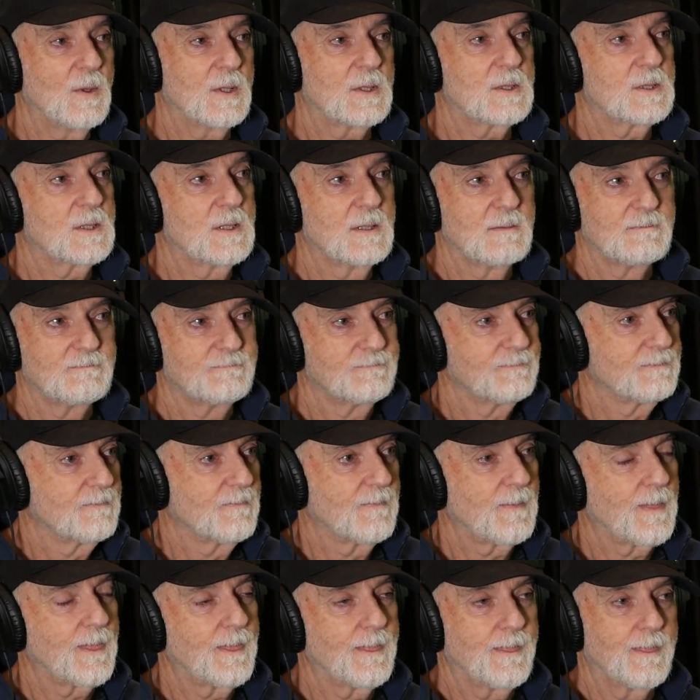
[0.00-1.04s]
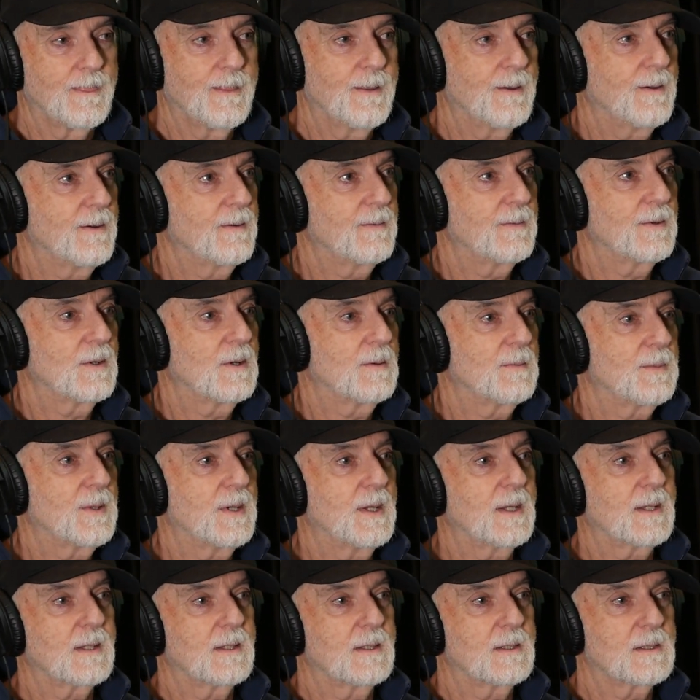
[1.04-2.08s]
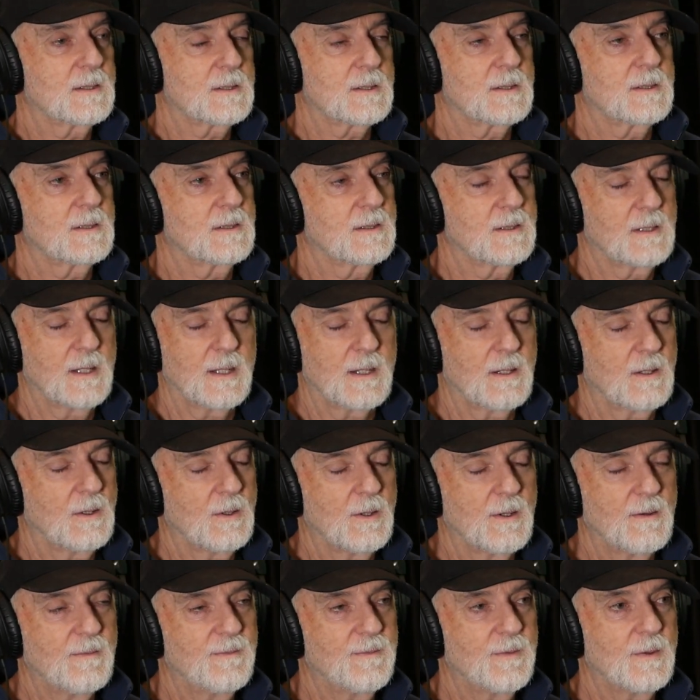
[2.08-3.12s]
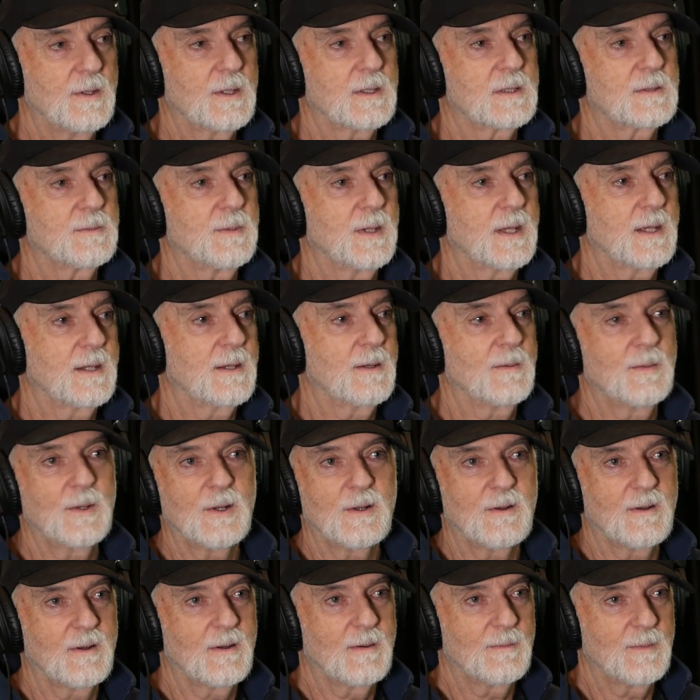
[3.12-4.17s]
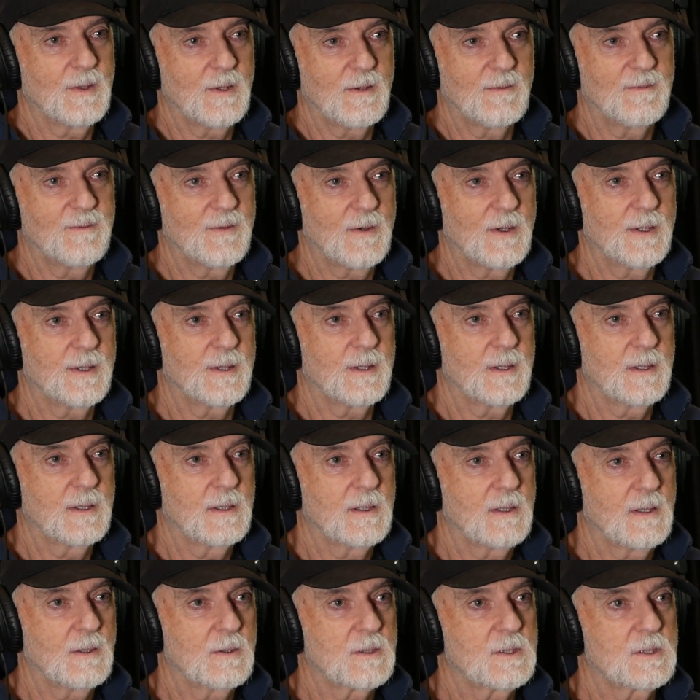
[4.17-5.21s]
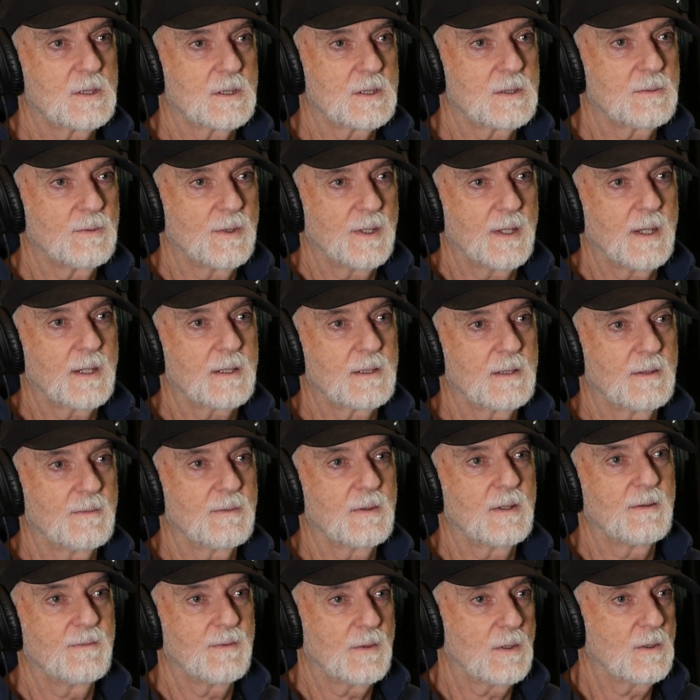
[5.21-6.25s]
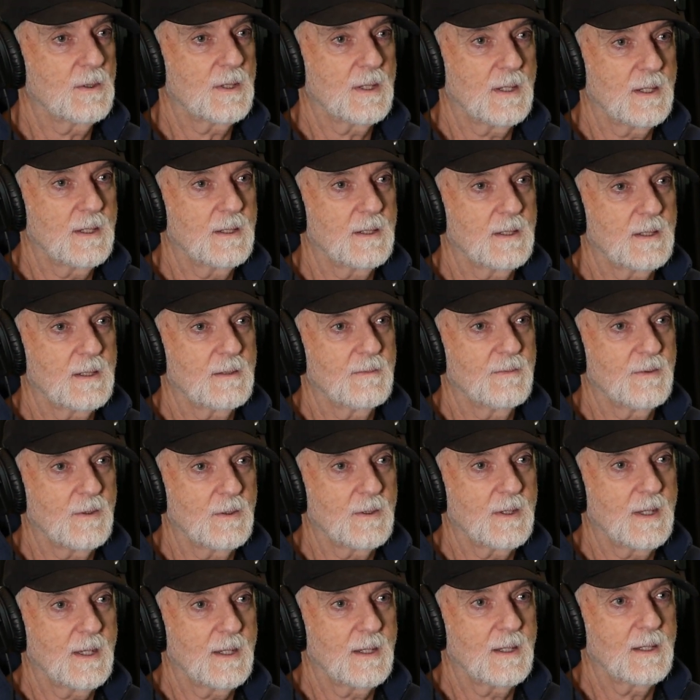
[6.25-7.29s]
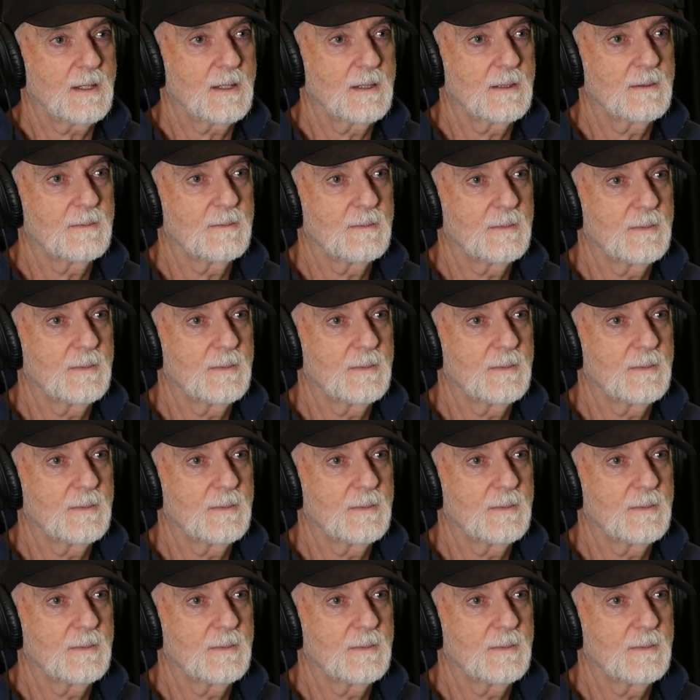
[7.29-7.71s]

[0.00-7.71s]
Which, not proudly, that's had a lot of fights back. And I'm not a fighter. I was just reactively volcanic.